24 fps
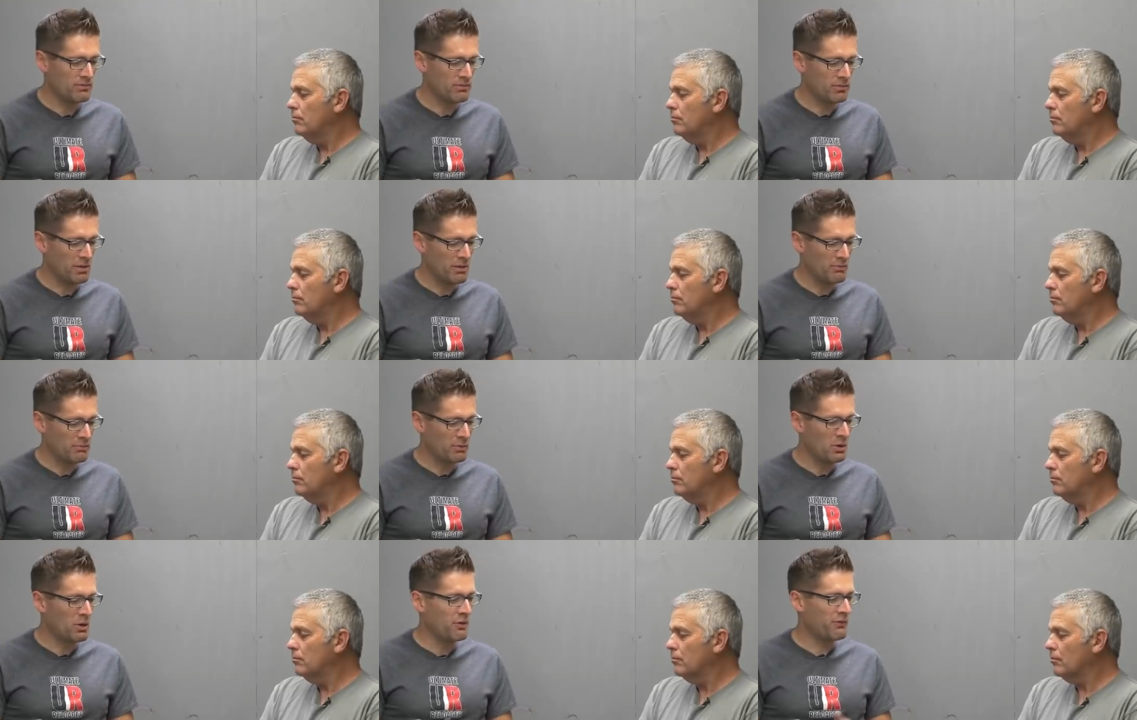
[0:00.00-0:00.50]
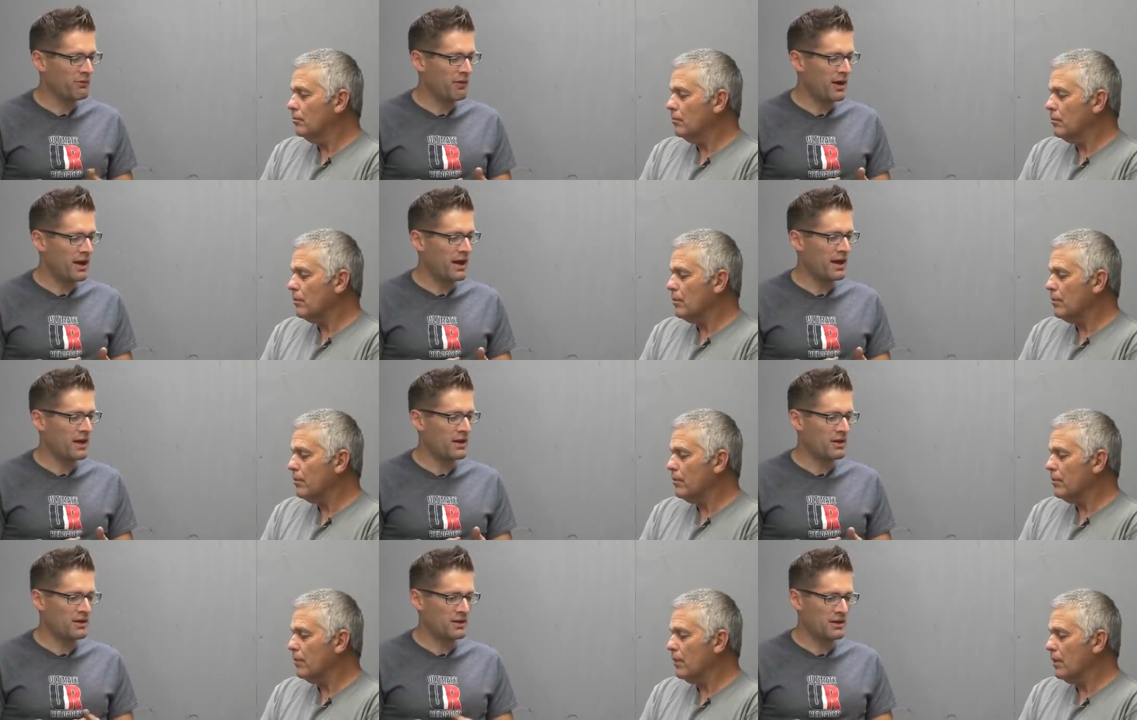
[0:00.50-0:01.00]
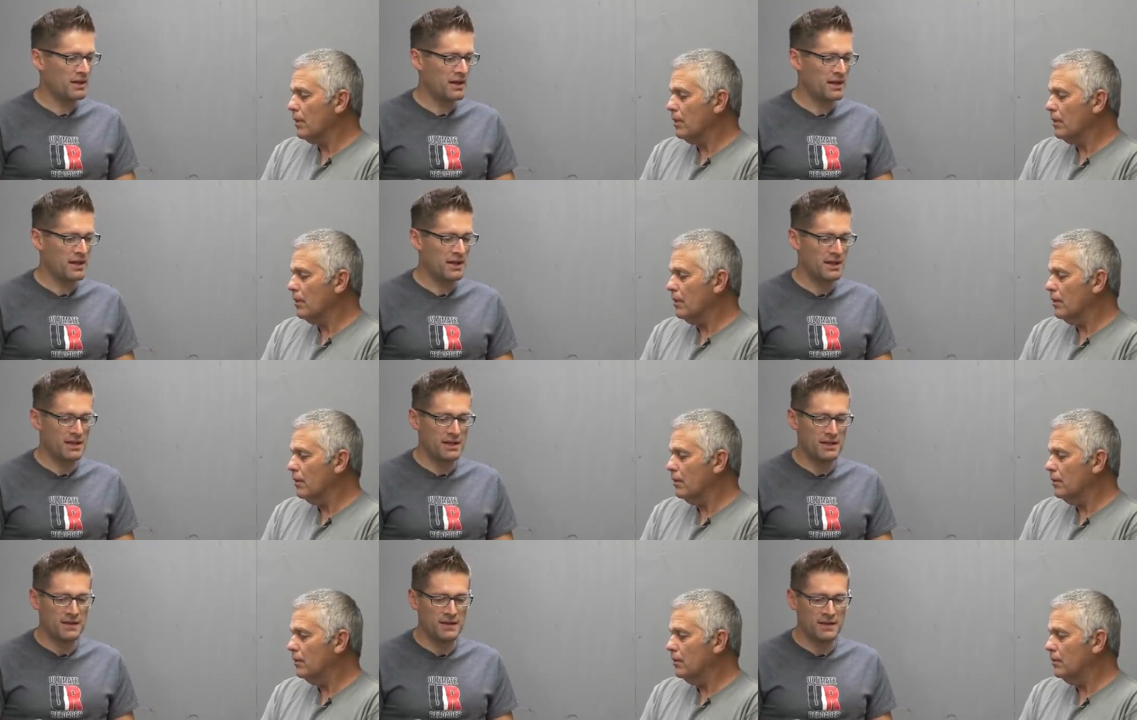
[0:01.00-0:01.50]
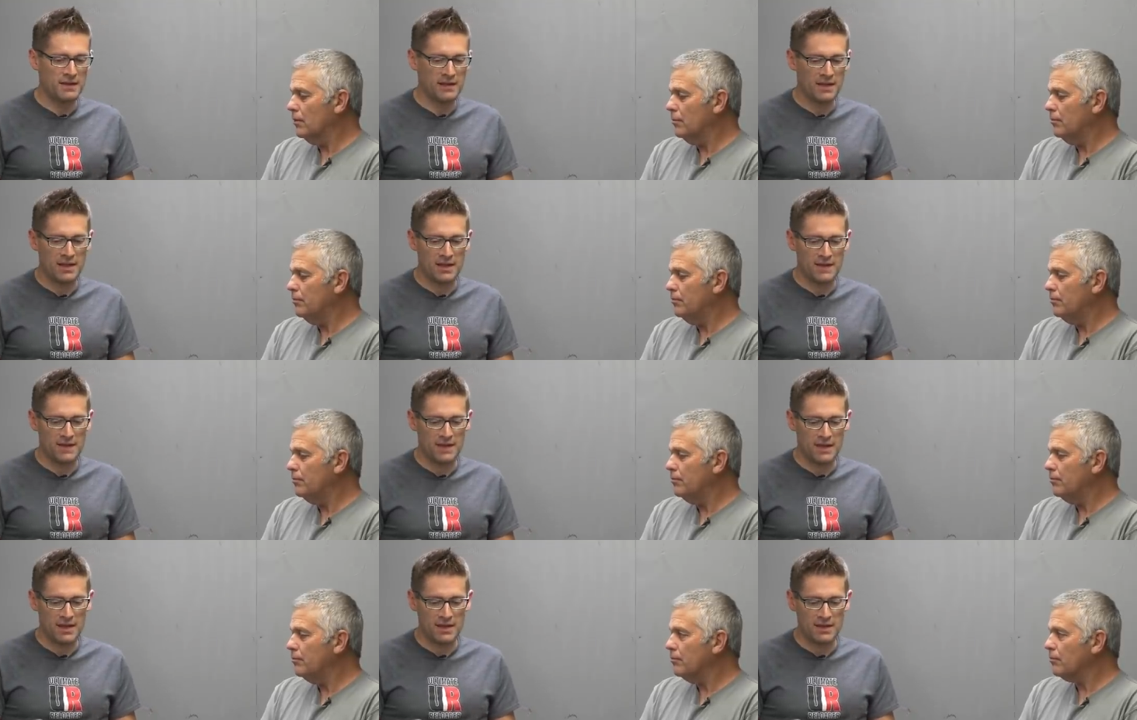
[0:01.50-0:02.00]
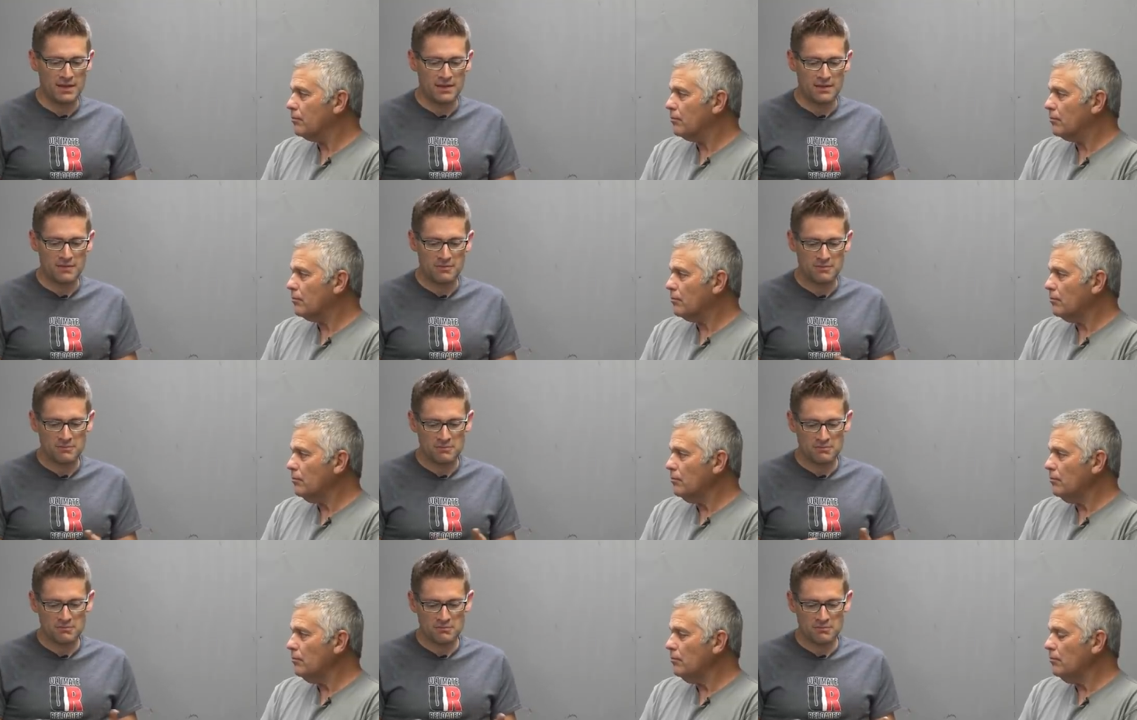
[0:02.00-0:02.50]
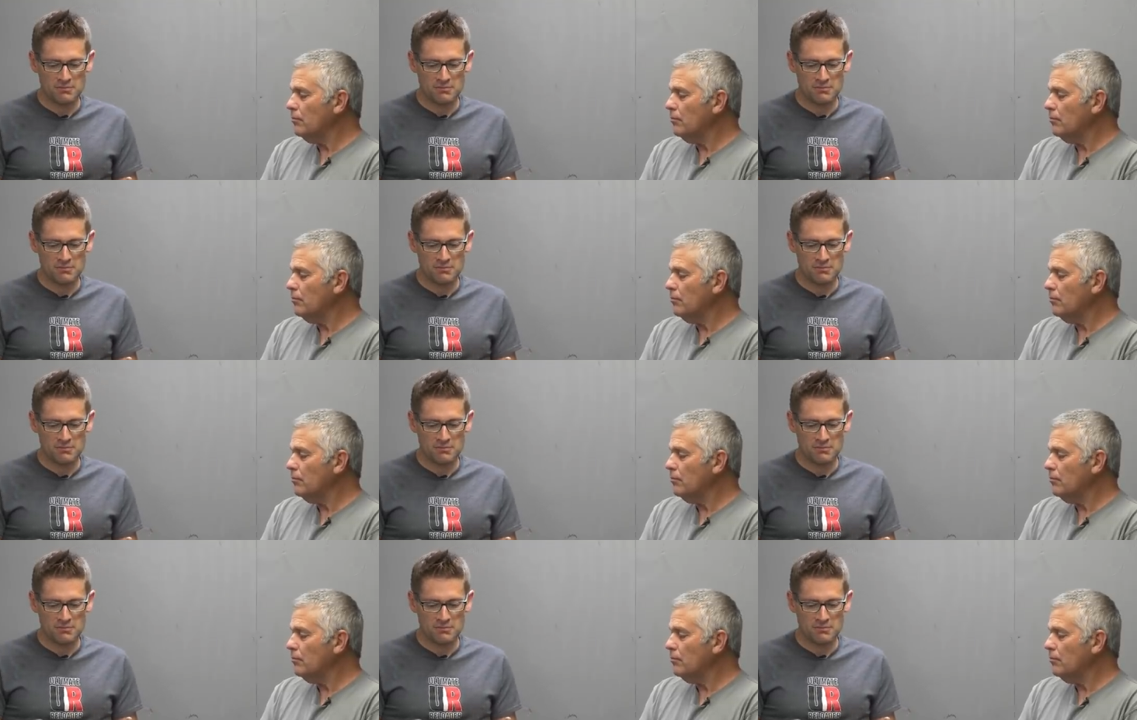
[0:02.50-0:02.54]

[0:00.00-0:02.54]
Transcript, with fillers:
Speaker 1: a, a profile and and then